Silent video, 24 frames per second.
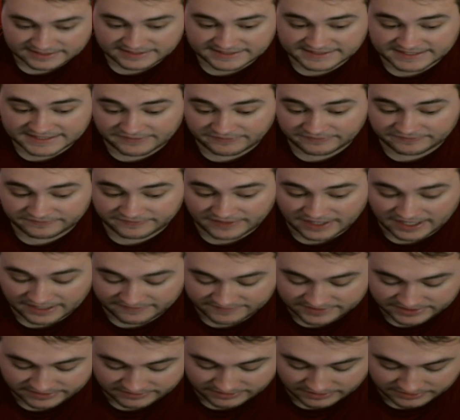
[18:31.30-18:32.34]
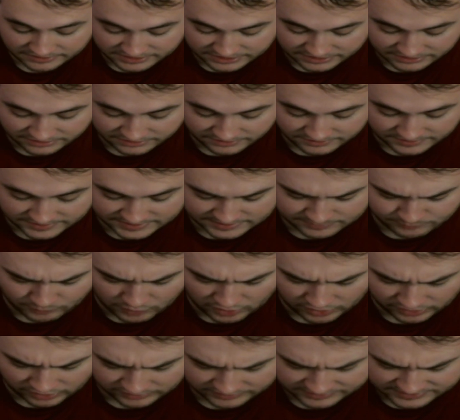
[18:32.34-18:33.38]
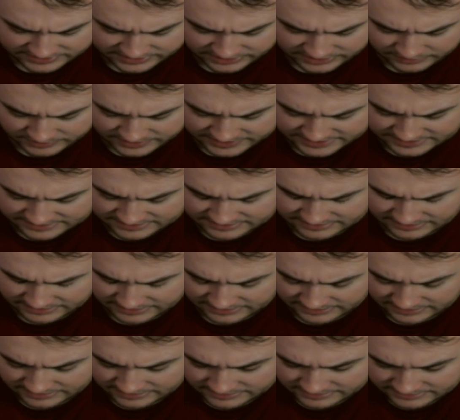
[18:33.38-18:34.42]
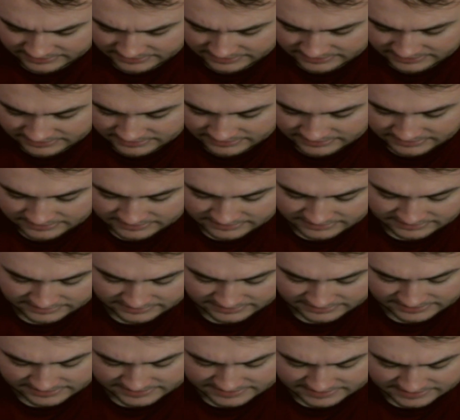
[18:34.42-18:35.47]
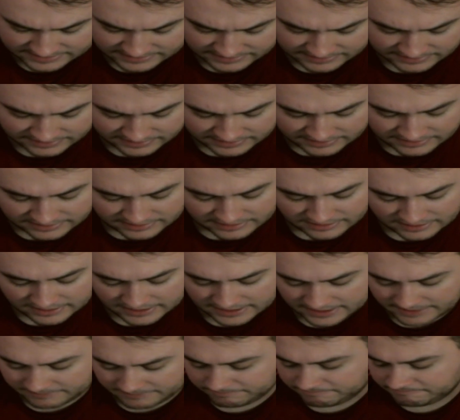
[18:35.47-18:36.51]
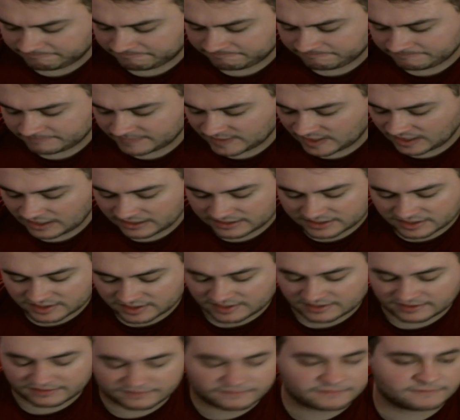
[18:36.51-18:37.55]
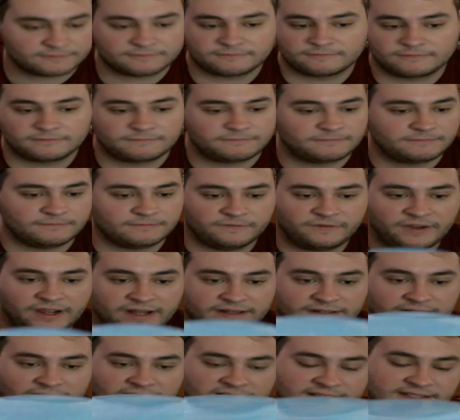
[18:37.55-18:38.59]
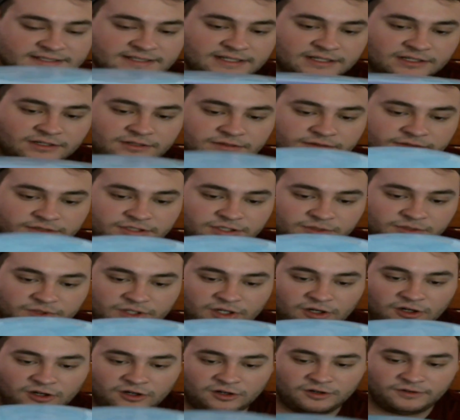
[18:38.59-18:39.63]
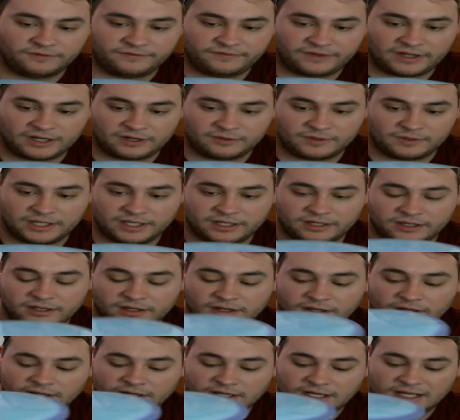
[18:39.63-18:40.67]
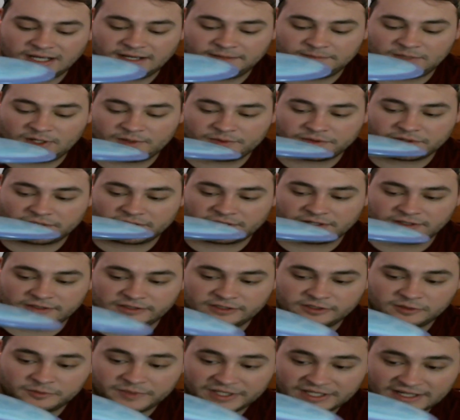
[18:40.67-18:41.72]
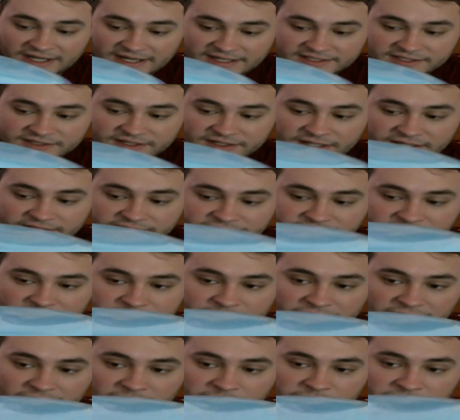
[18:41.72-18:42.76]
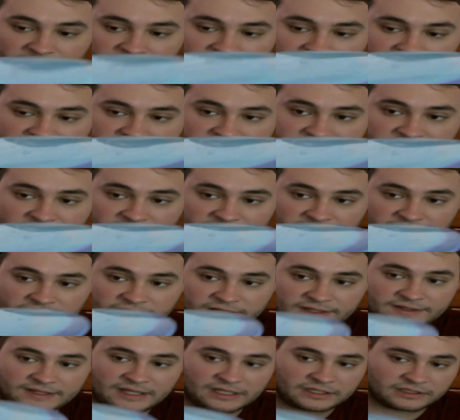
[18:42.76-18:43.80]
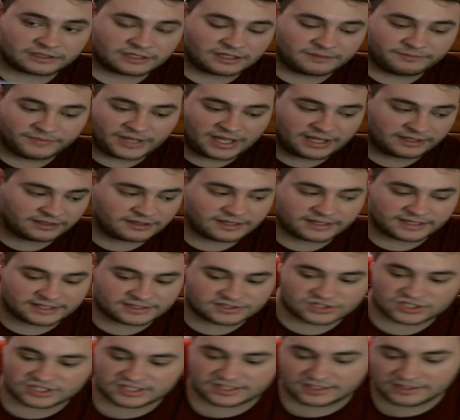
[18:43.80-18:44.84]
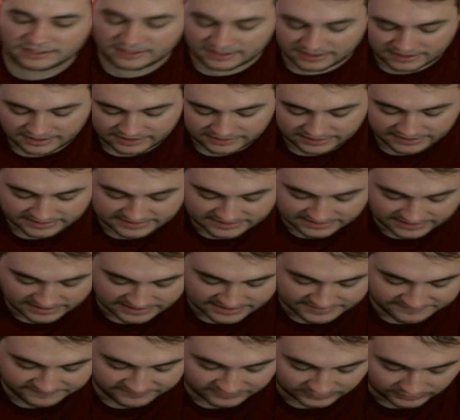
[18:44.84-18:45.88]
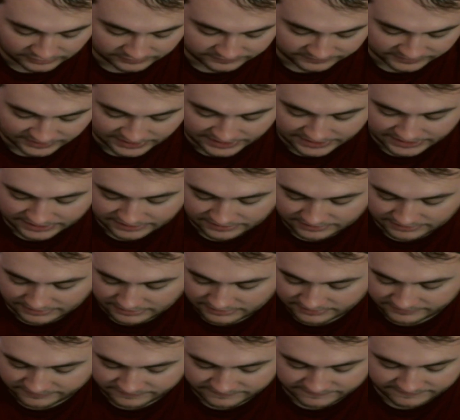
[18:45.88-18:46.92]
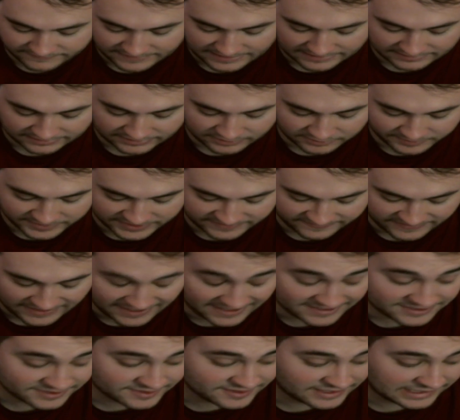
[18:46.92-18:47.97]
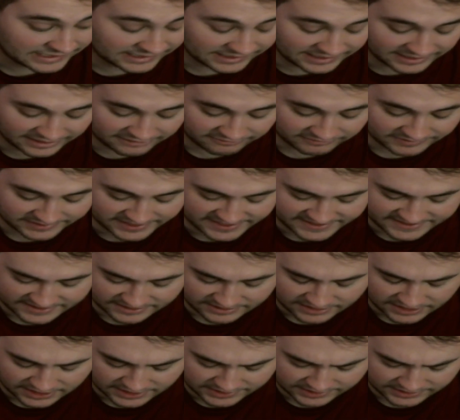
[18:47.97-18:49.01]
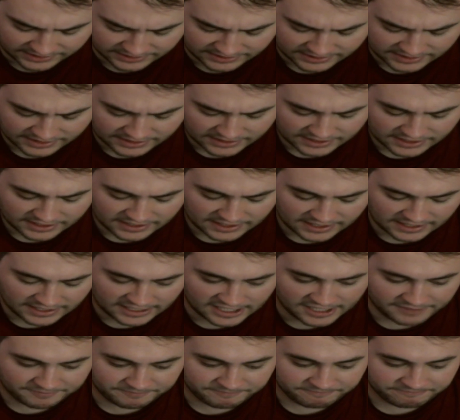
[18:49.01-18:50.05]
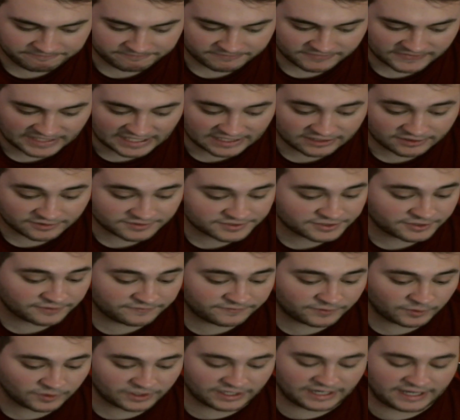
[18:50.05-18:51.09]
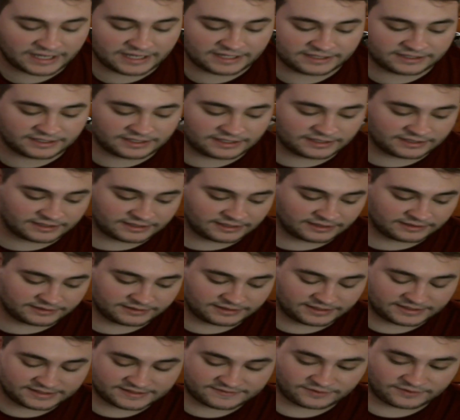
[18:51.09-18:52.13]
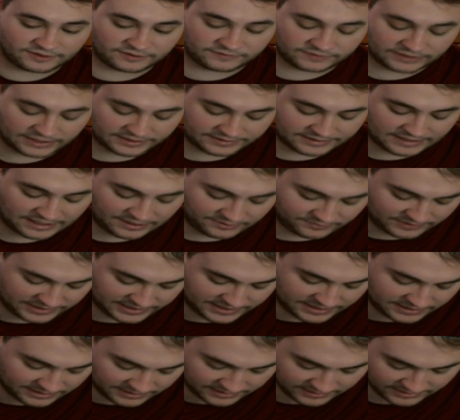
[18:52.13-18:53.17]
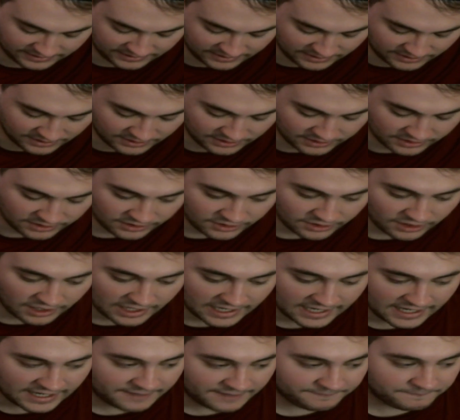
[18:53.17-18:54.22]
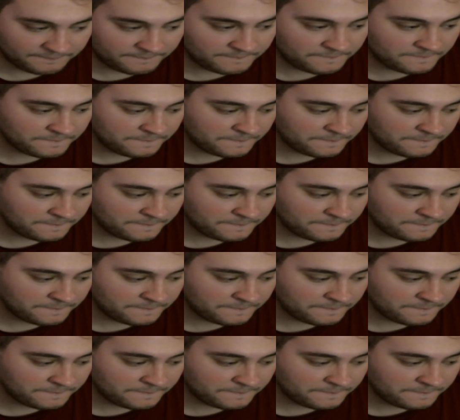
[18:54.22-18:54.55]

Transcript: a 7502. It's Paul's newest disc. It's just a fantastic do-it-all fairway. I'll throw it on a little bit of hyzer, get it to flip up, turn, and then come back. Like, it just gets a nice full flight out of that little bit of hyzer that I like releasing on. Can also forehand it, get a nice full flight that way. And